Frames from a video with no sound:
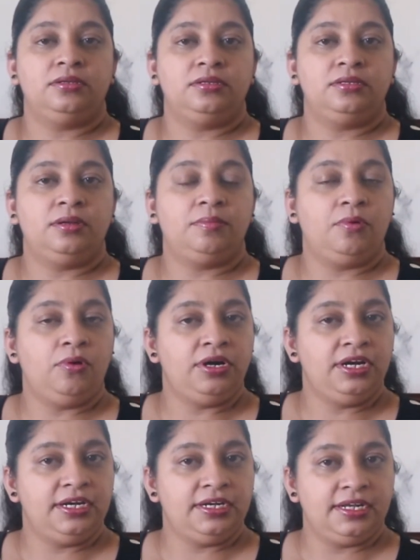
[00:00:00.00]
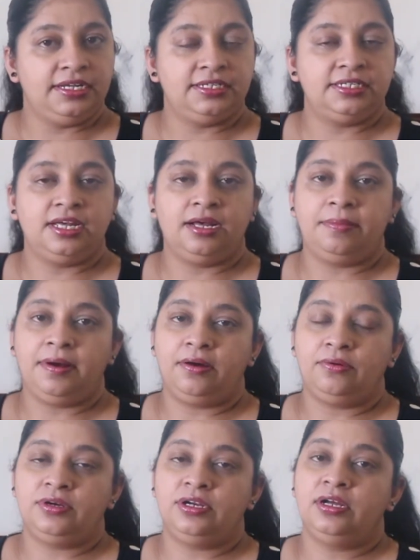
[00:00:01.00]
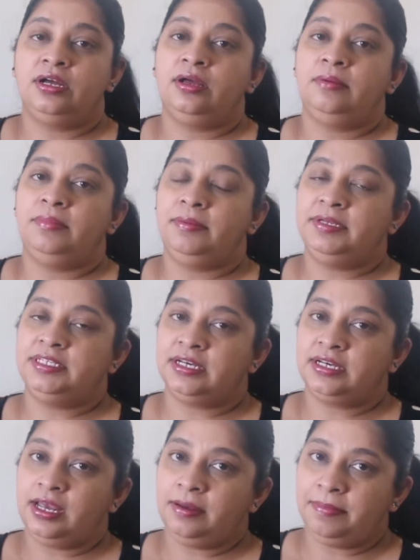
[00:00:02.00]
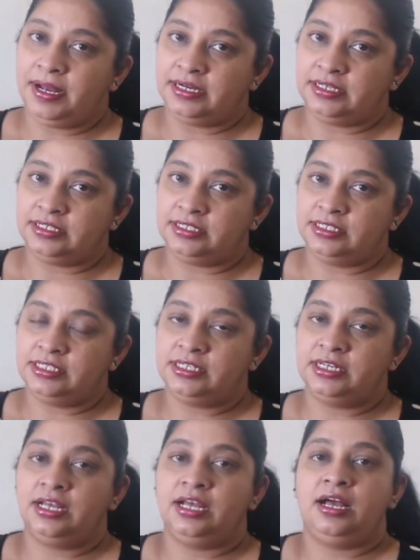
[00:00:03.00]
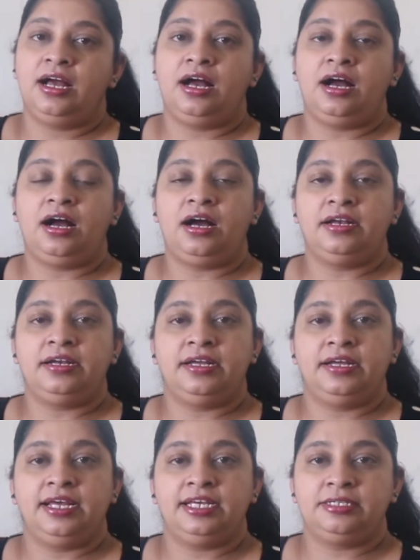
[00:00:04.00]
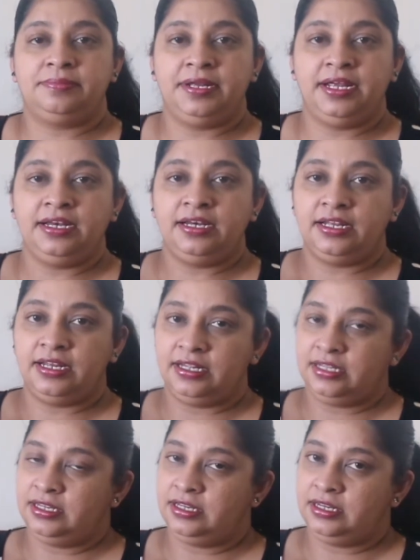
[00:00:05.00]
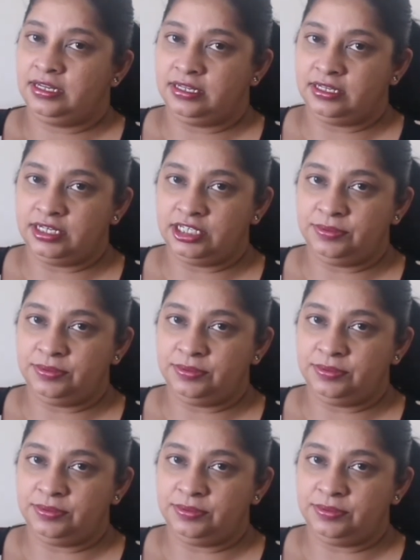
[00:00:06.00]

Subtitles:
The more details about baby sucking patterns are explained in this